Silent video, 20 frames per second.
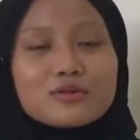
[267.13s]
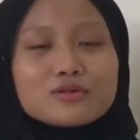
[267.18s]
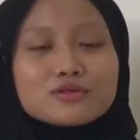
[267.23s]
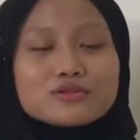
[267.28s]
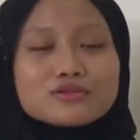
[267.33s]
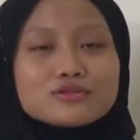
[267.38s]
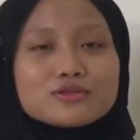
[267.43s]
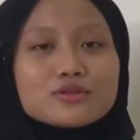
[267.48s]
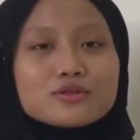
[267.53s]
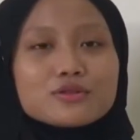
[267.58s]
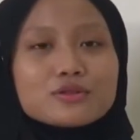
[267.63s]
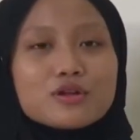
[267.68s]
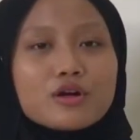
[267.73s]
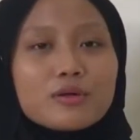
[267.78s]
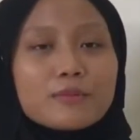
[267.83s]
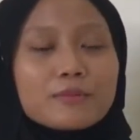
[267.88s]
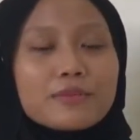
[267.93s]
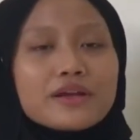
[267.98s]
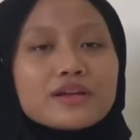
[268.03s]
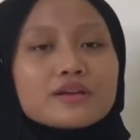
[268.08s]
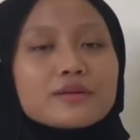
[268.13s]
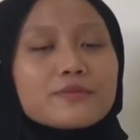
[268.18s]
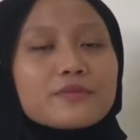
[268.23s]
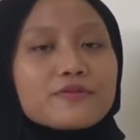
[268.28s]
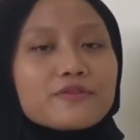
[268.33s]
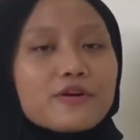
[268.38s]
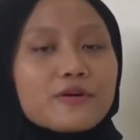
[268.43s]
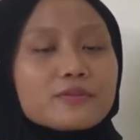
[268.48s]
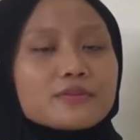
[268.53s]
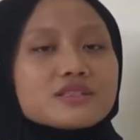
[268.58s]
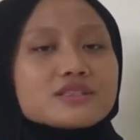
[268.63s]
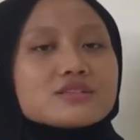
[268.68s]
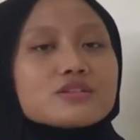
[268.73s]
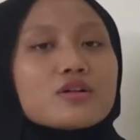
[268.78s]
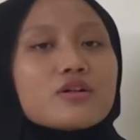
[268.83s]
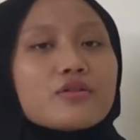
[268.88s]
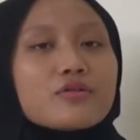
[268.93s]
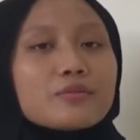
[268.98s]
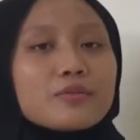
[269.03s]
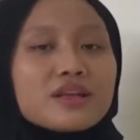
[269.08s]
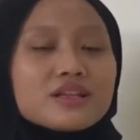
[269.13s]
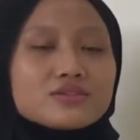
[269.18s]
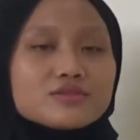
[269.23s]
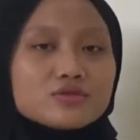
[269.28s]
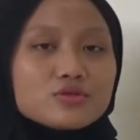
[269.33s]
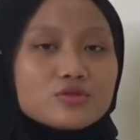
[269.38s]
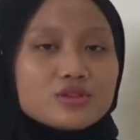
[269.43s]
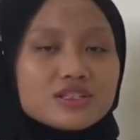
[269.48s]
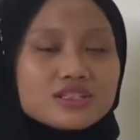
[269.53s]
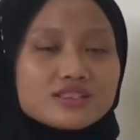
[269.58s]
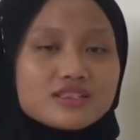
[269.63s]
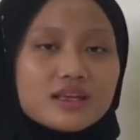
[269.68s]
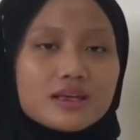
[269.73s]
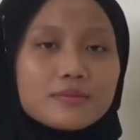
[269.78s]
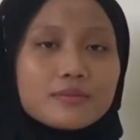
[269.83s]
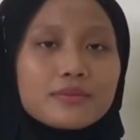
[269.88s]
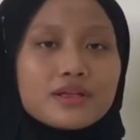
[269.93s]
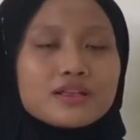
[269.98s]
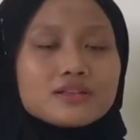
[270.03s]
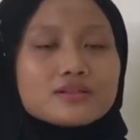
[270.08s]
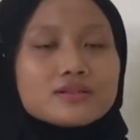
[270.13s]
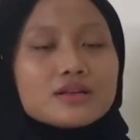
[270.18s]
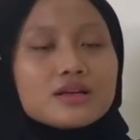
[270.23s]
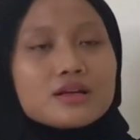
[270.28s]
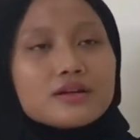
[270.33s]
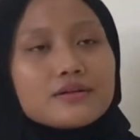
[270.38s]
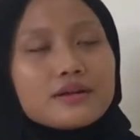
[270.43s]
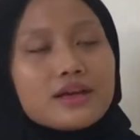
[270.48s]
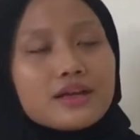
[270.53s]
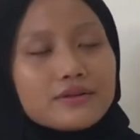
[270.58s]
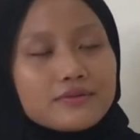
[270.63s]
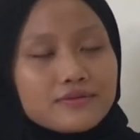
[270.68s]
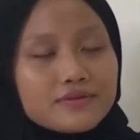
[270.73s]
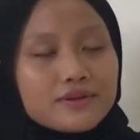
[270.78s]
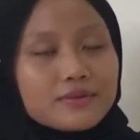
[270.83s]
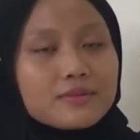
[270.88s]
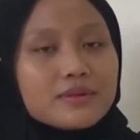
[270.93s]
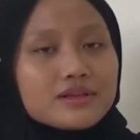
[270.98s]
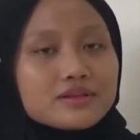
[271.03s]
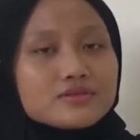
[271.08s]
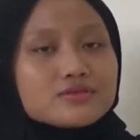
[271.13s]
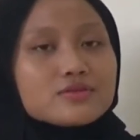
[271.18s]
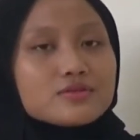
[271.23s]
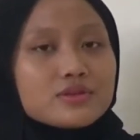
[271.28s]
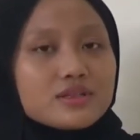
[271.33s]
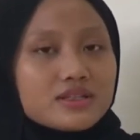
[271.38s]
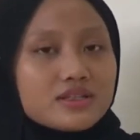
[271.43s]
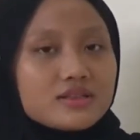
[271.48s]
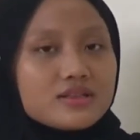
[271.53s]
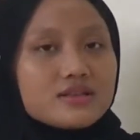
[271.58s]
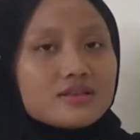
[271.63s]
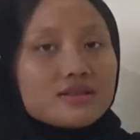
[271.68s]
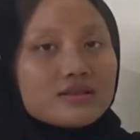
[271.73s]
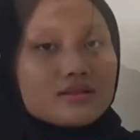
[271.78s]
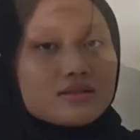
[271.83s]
also compare the performance of male students and female students. Okay,